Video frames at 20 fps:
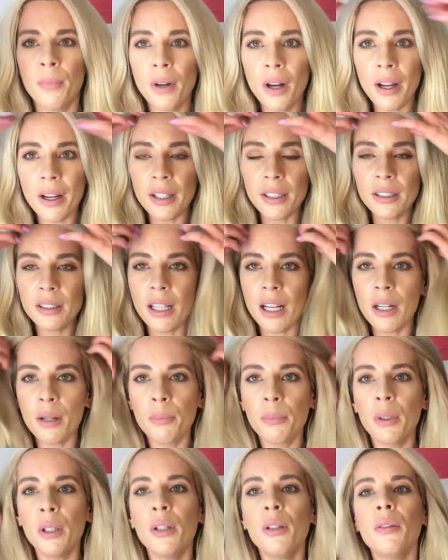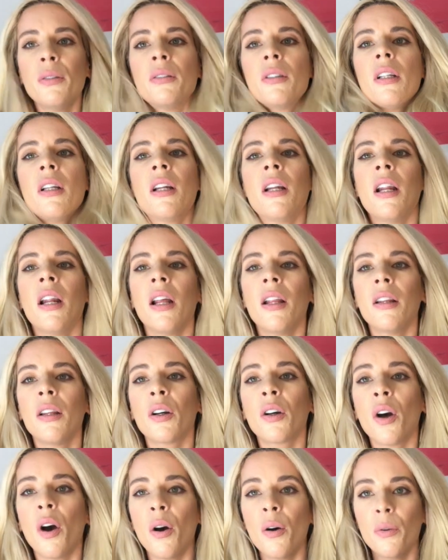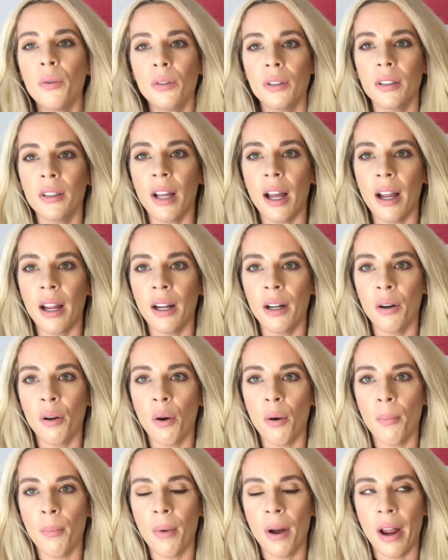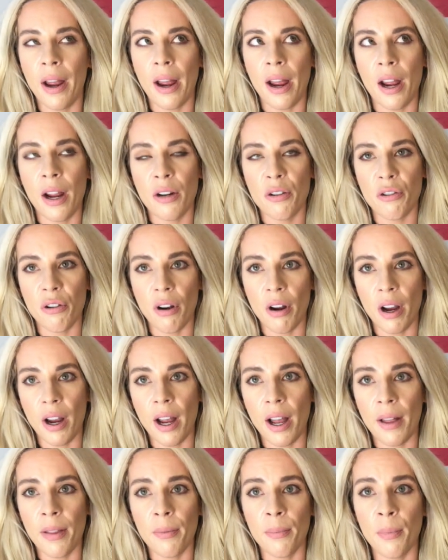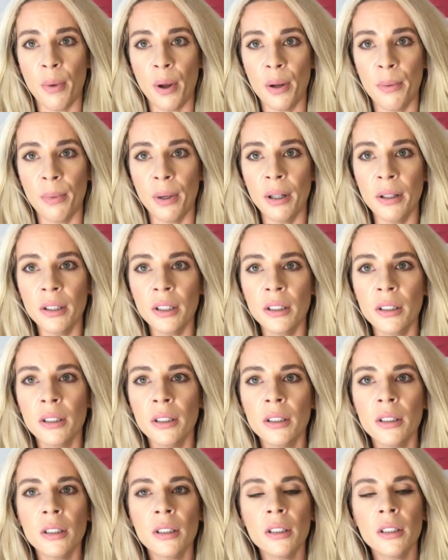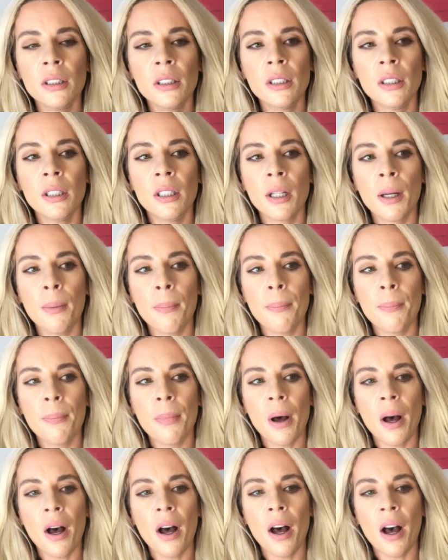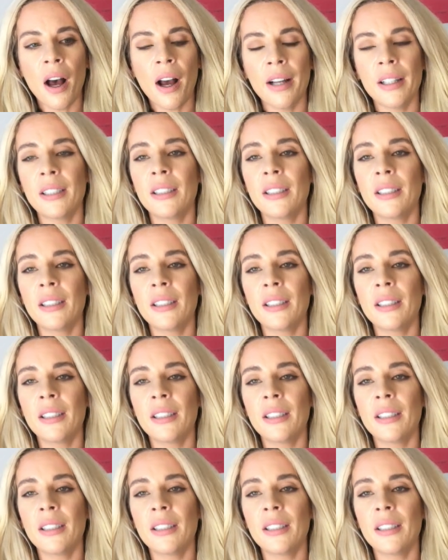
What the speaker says: Like I said, I'm using the cold setting on my hairdryer at the moment, but I